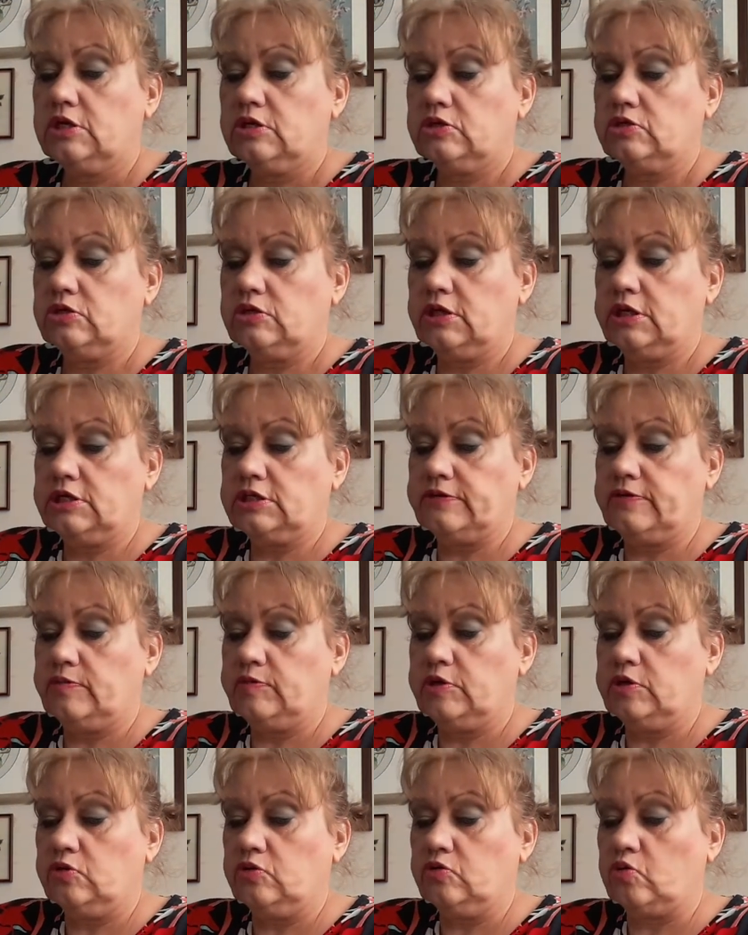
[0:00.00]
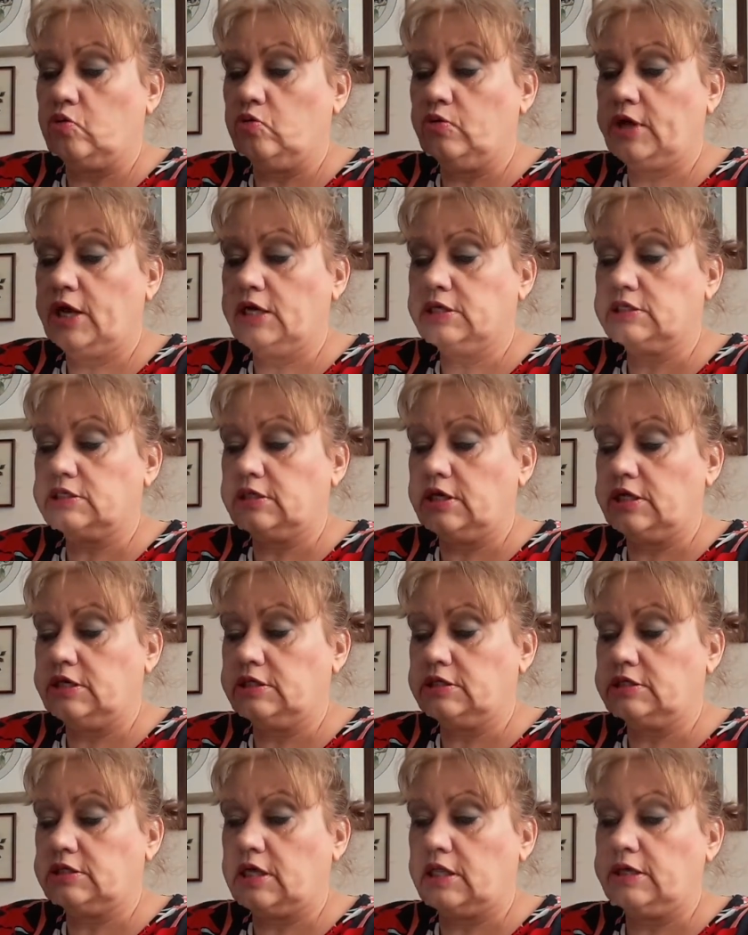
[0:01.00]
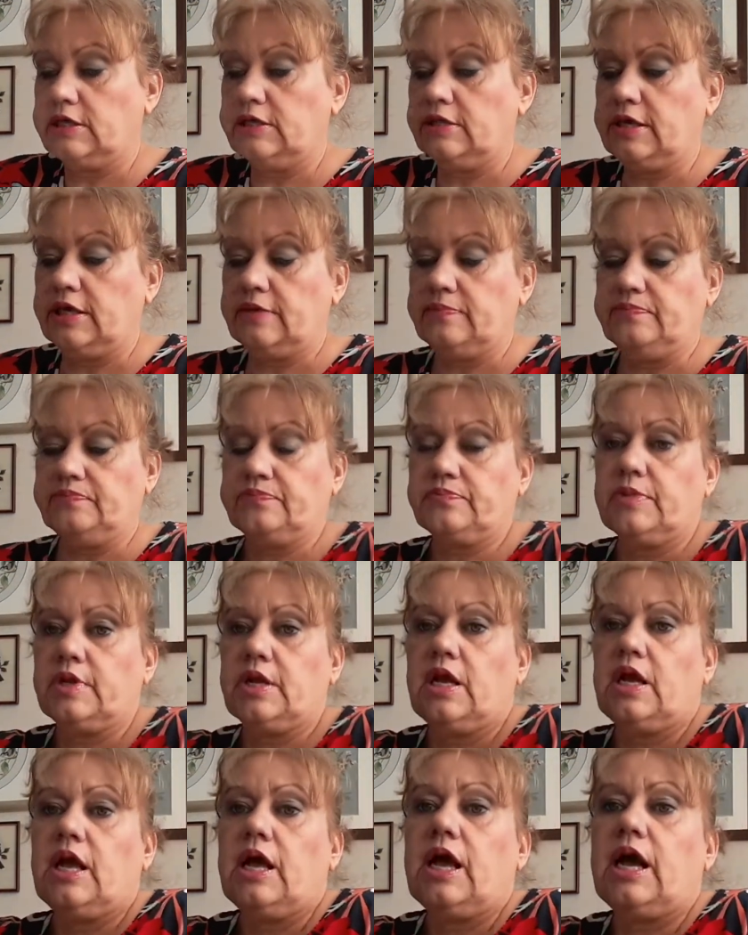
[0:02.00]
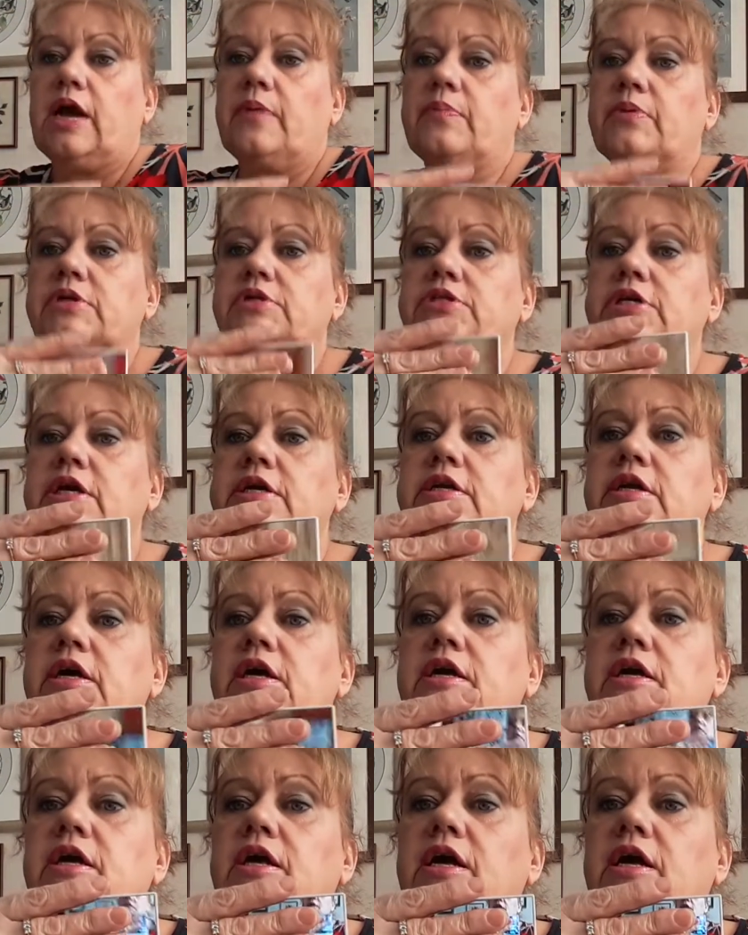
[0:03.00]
So let's have a wee look. Oh, that's nice, I like them. I particularly